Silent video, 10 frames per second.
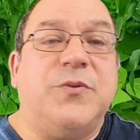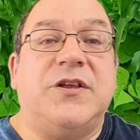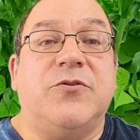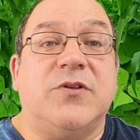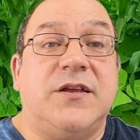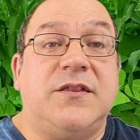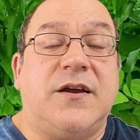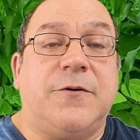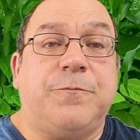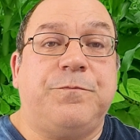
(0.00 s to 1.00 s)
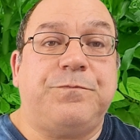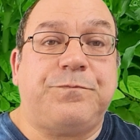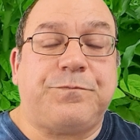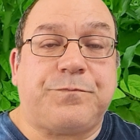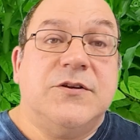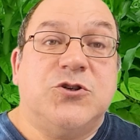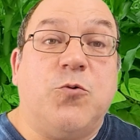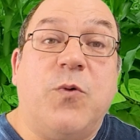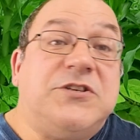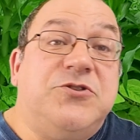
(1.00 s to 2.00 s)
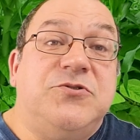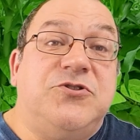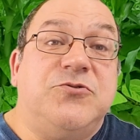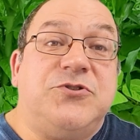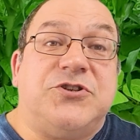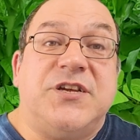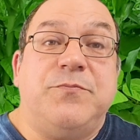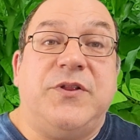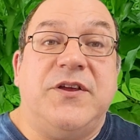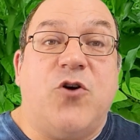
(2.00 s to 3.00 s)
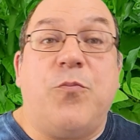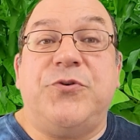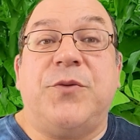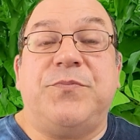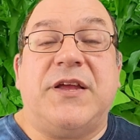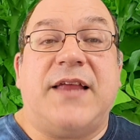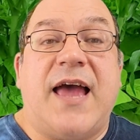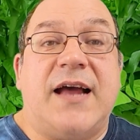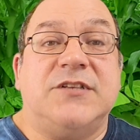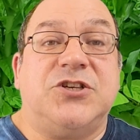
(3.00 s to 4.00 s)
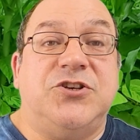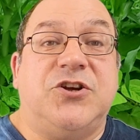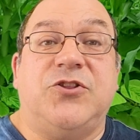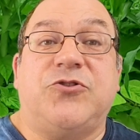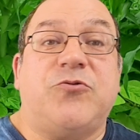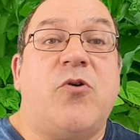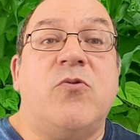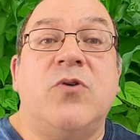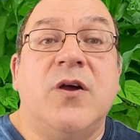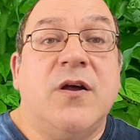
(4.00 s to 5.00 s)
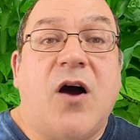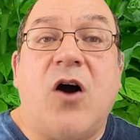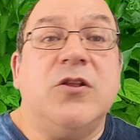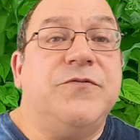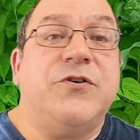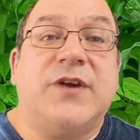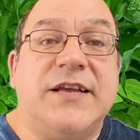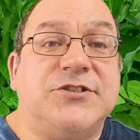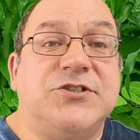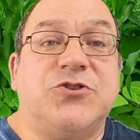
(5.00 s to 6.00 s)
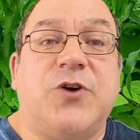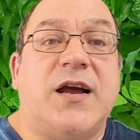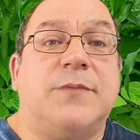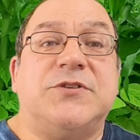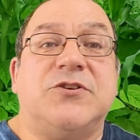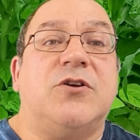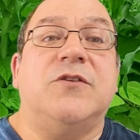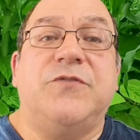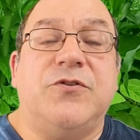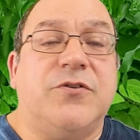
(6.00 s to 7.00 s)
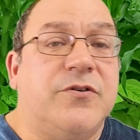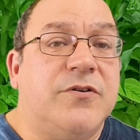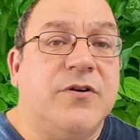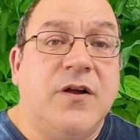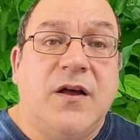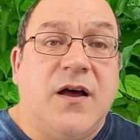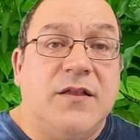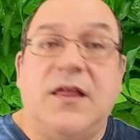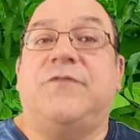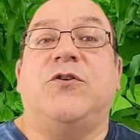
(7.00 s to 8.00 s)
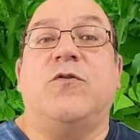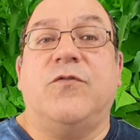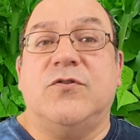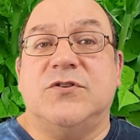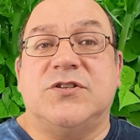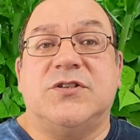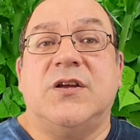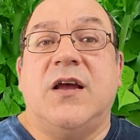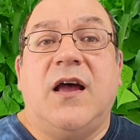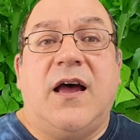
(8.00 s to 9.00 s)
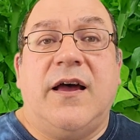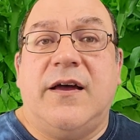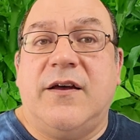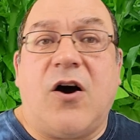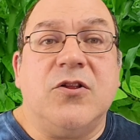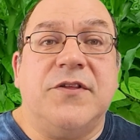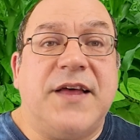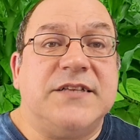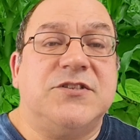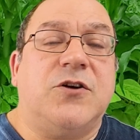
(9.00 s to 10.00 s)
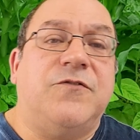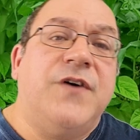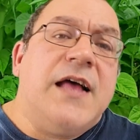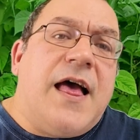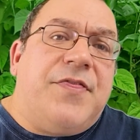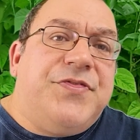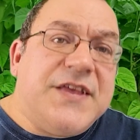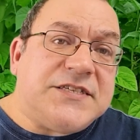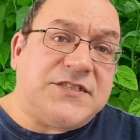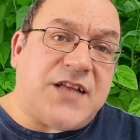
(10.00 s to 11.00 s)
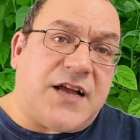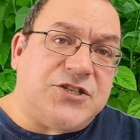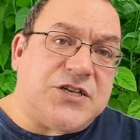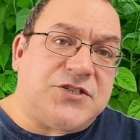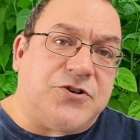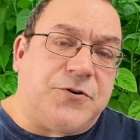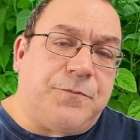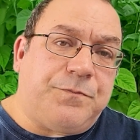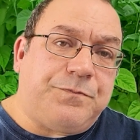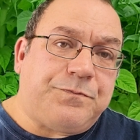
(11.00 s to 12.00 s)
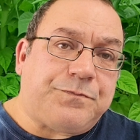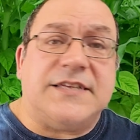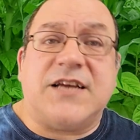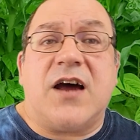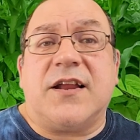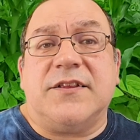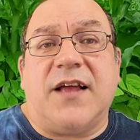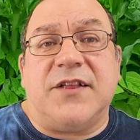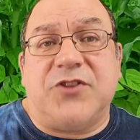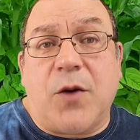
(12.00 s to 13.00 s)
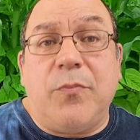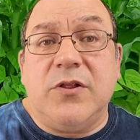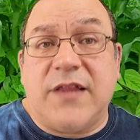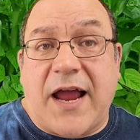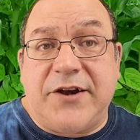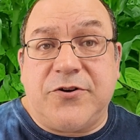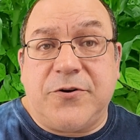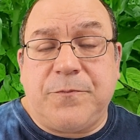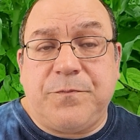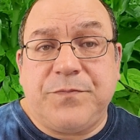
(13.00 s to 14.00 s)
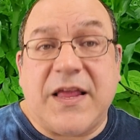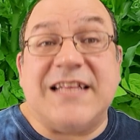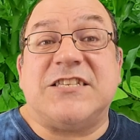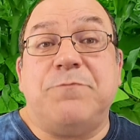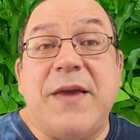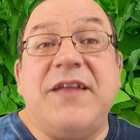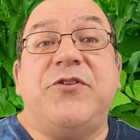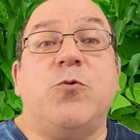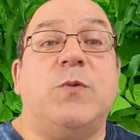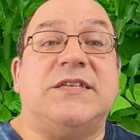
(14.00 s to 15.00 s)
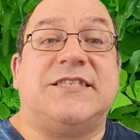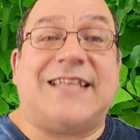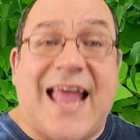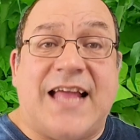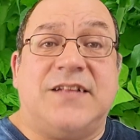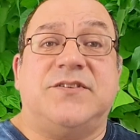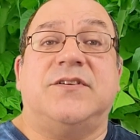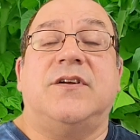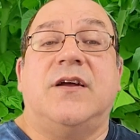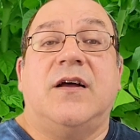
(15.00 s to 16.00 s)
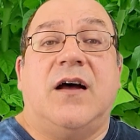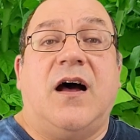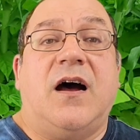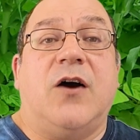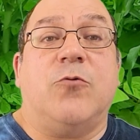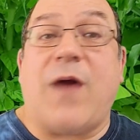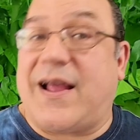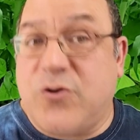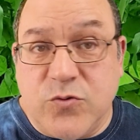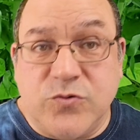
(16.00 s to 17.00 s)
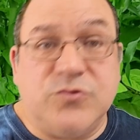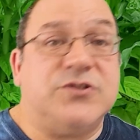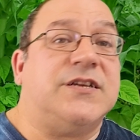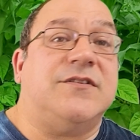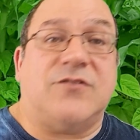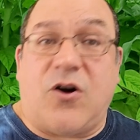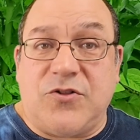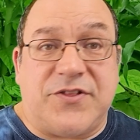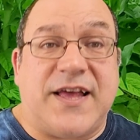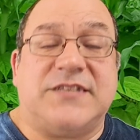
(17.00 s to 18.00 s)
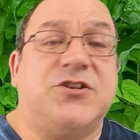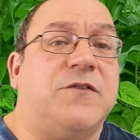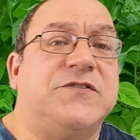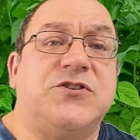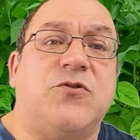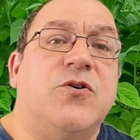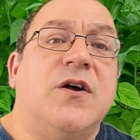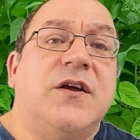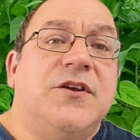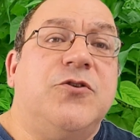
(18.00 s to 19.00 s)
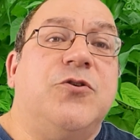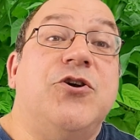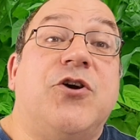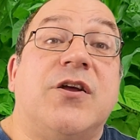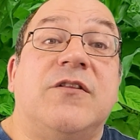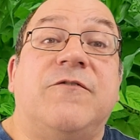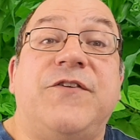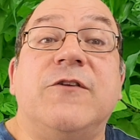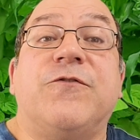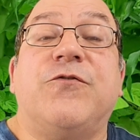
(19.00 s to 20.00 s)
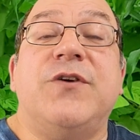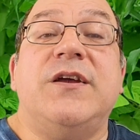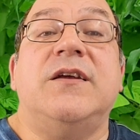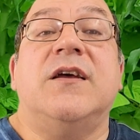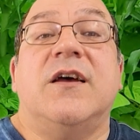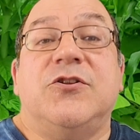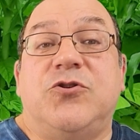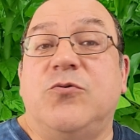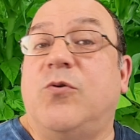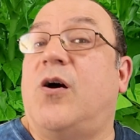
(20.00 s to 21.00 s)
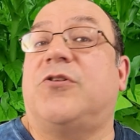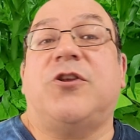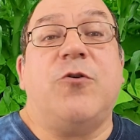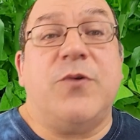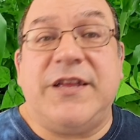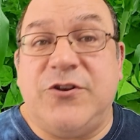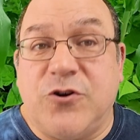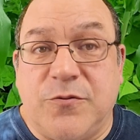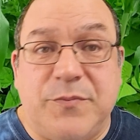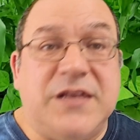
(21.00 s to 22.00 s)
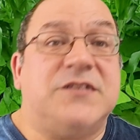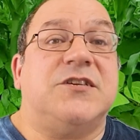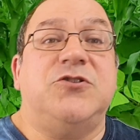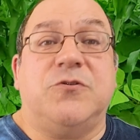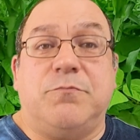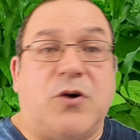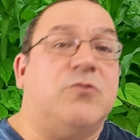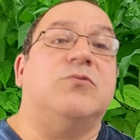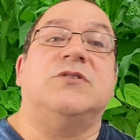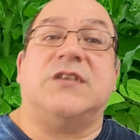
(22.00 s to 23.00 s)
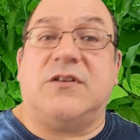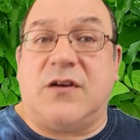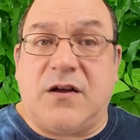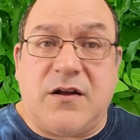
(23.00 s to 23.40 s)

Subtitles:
material in there. So what you do is you simply open up that hatch and you can throw all of your kitchen scraps and all of your leftovers, all of that stuff. This digester has got a double liner. It's made to withstand raccoons and all of that stuff. So, you can feel free to throw in your meats and your bones and,